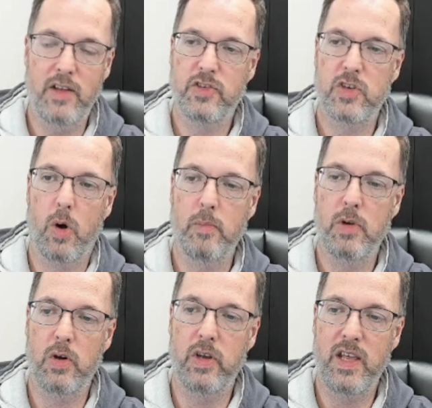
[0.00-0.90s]
So I'm
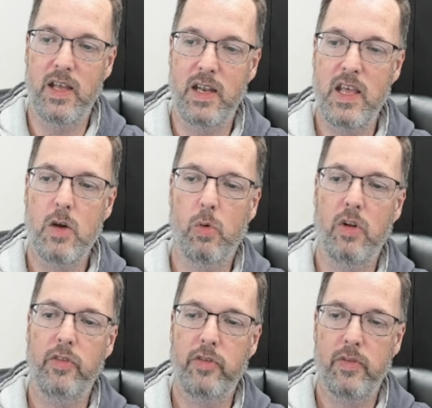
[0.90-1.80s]
going to hit
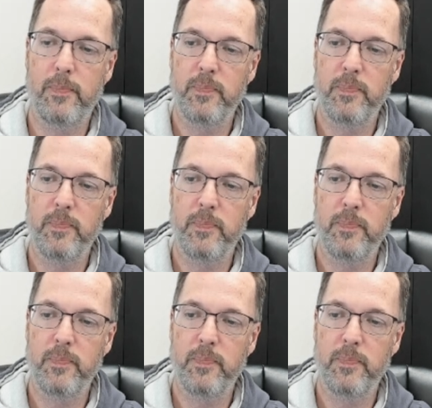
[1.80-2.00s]
equals,